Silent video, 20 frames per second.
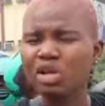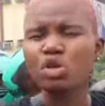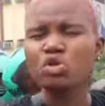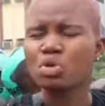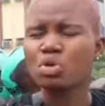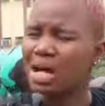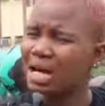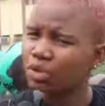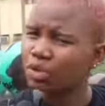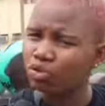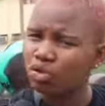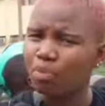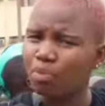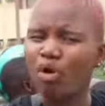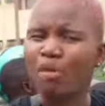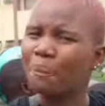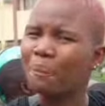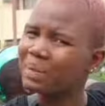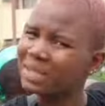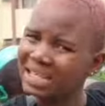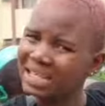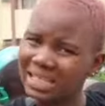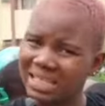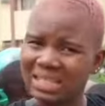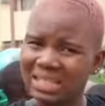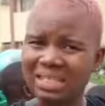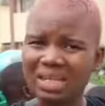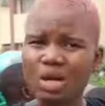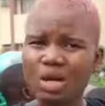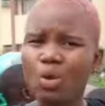I know you can do it, but
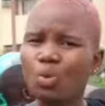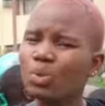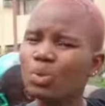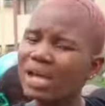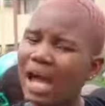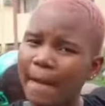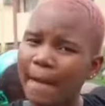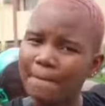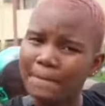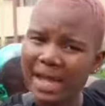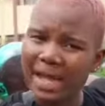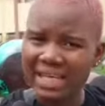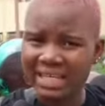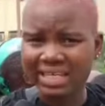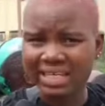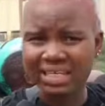please, we are begging.